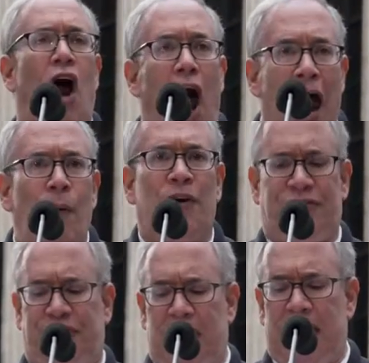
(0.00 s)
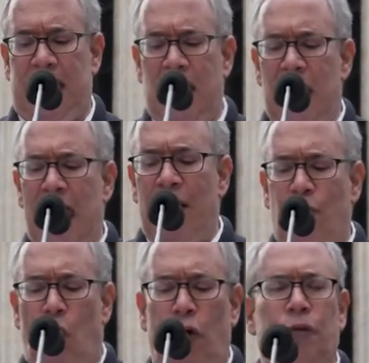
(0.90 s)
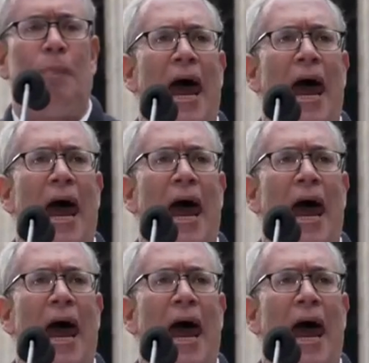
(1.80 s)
our city and rolls